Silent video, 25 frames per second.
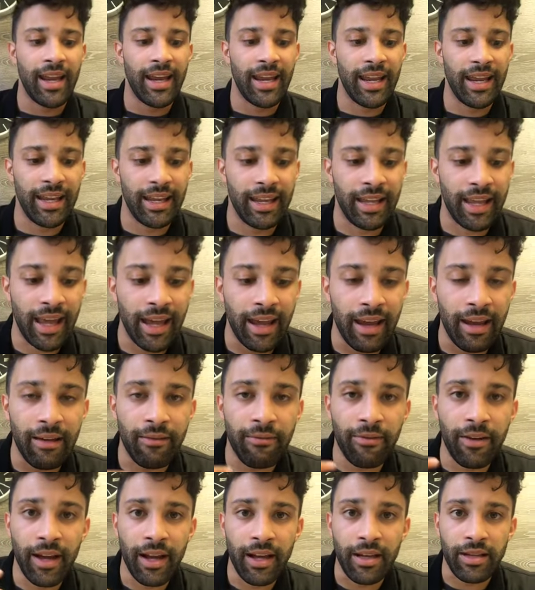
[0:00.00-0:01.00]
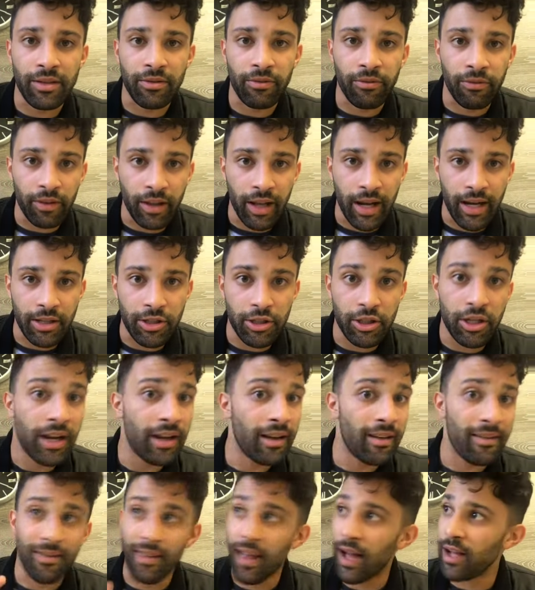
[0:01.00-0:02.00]
He gave his flesh,
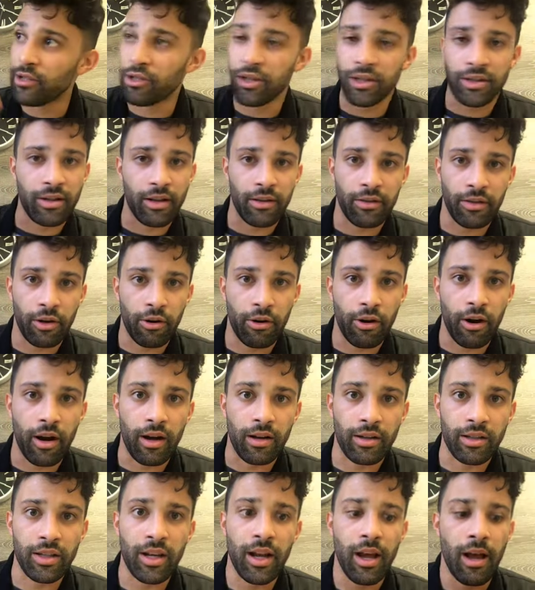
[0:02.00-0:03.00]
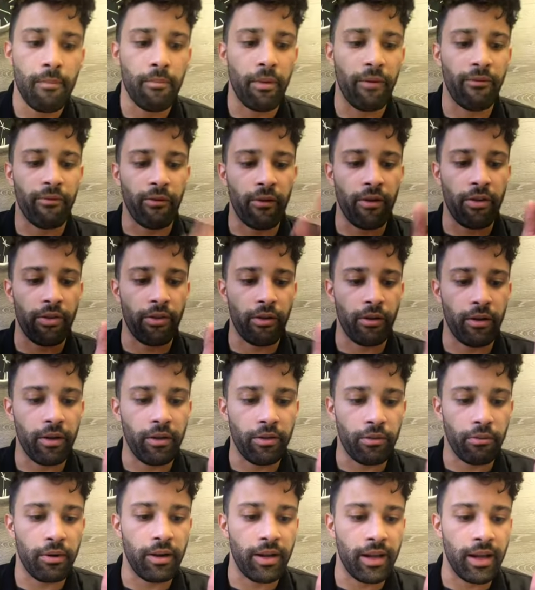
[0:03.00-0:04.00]
not just on the cross, but for
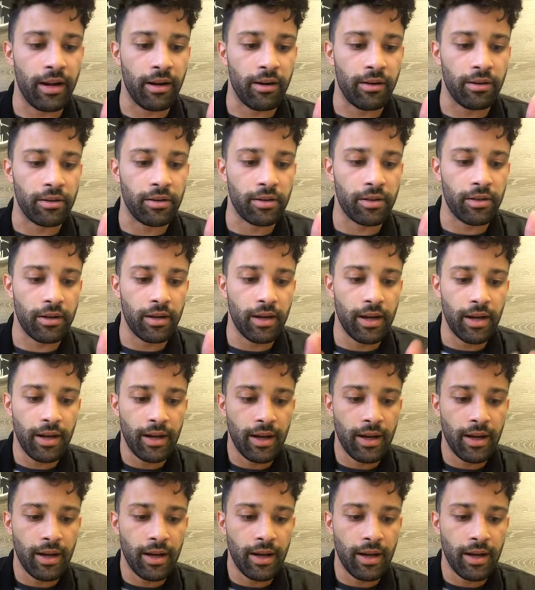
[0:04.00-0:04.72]
33 years.